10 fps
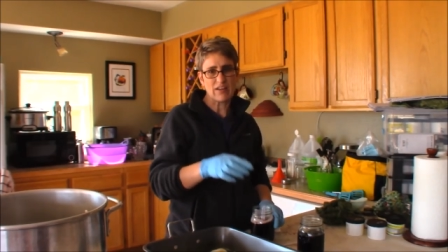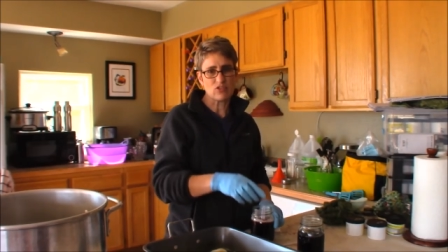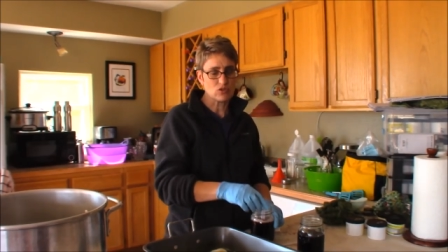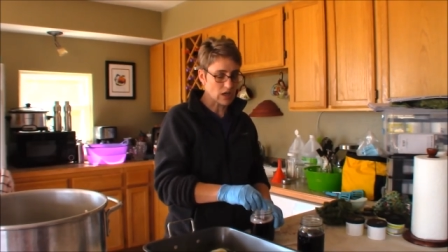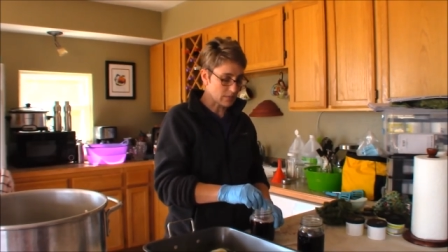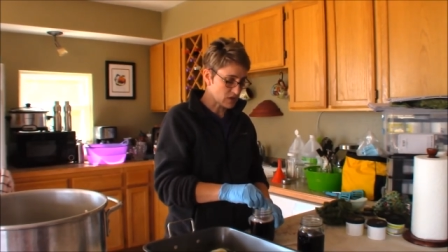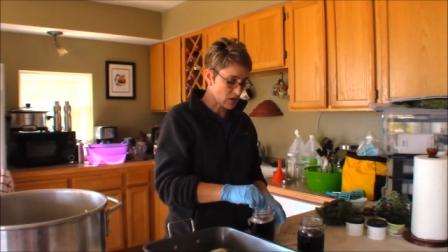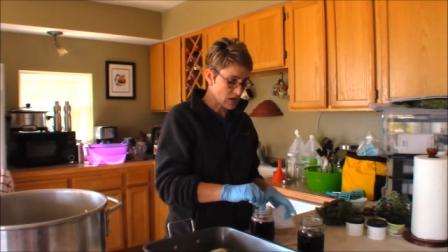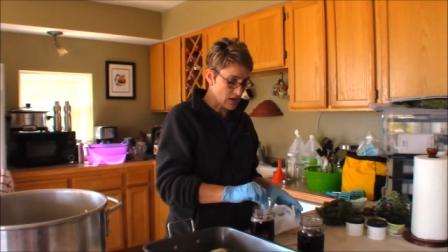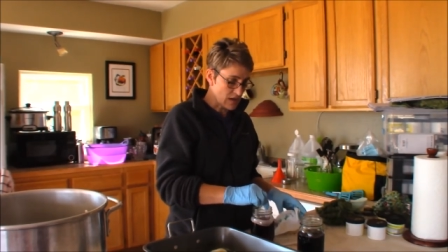2 cups,
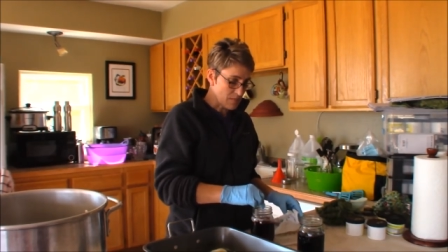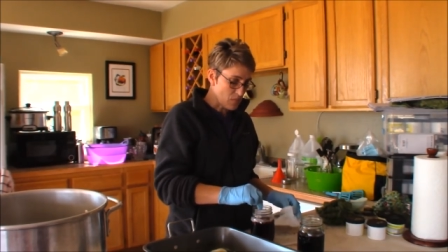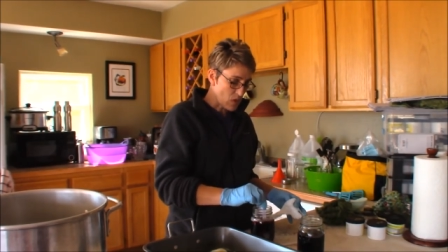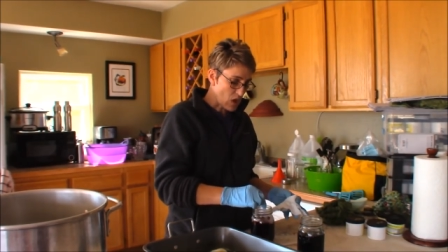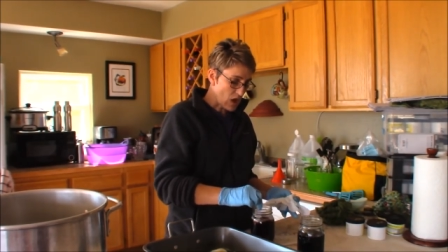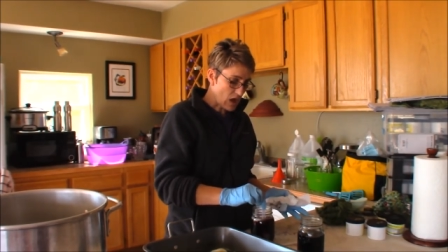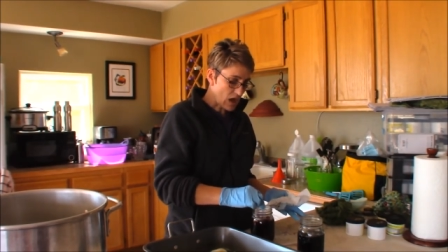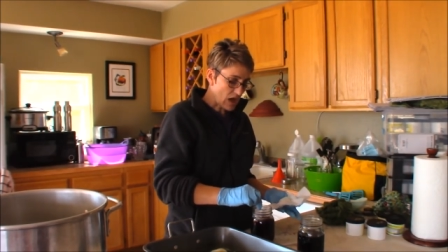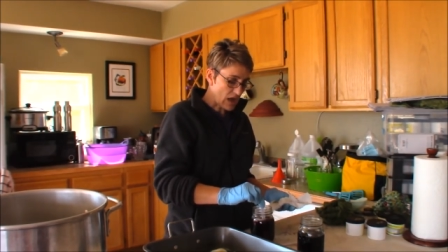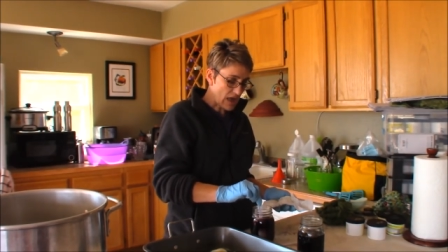
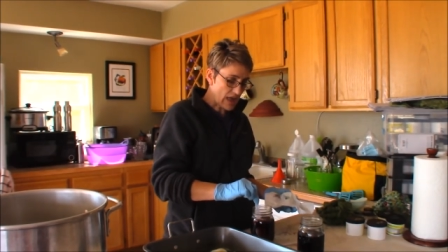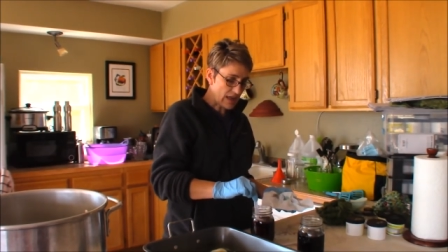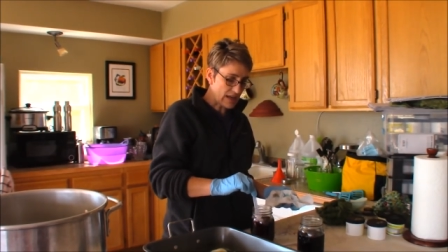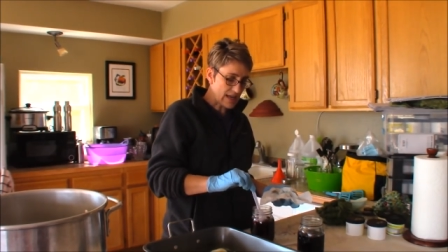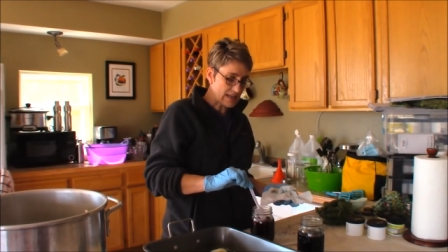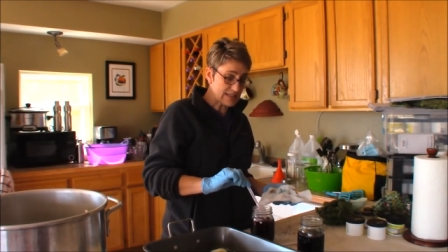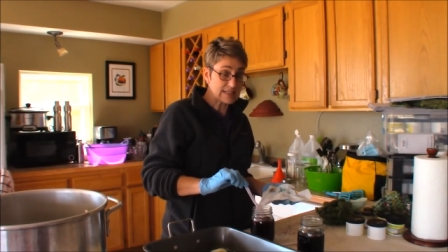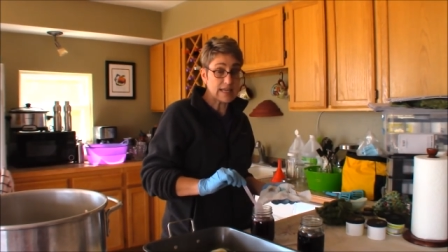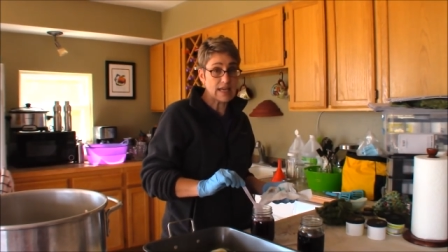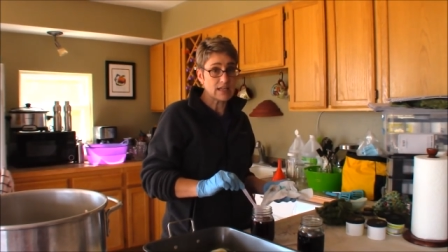and a
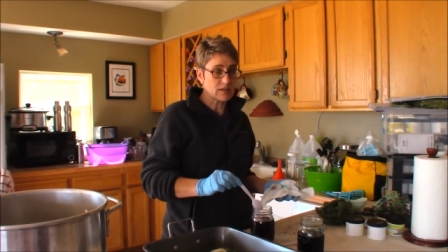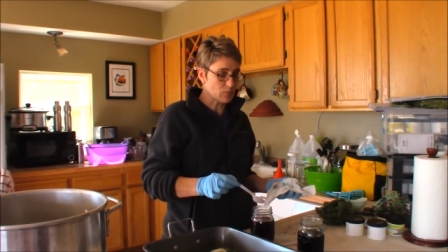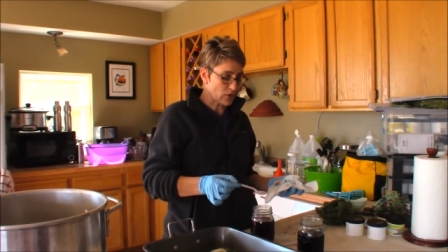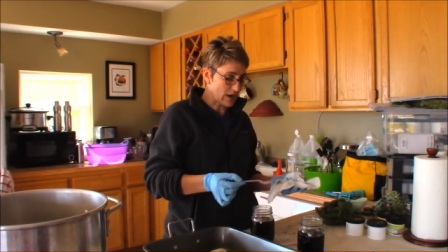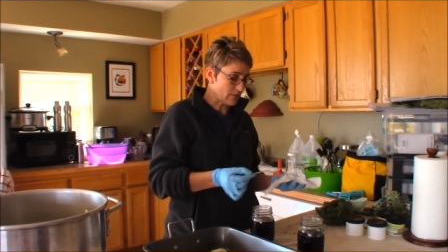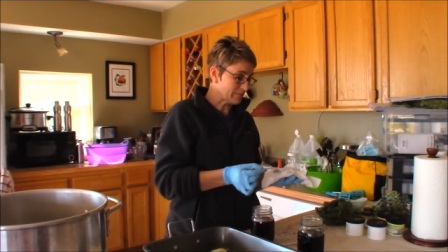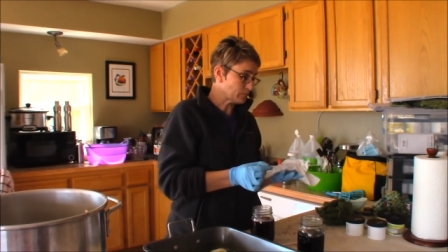sandy brown.